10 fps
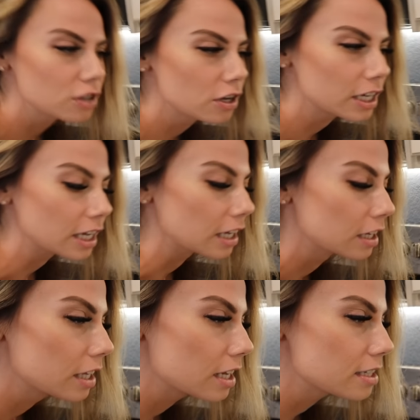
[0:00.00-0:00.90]
cookie.
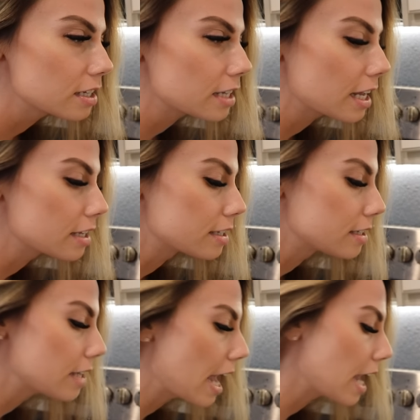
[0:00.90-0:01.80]
This is
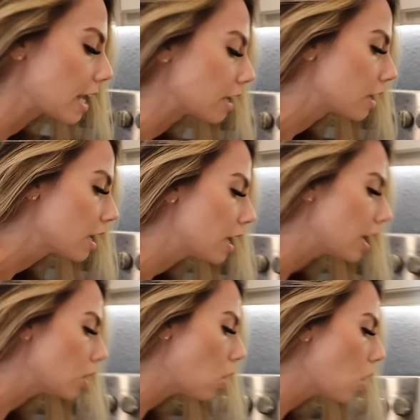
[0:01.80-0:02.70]
insane.
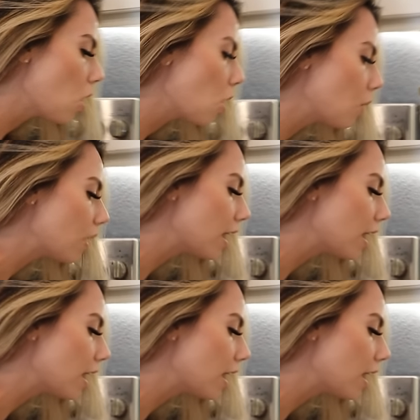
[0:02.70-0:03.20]
And oh,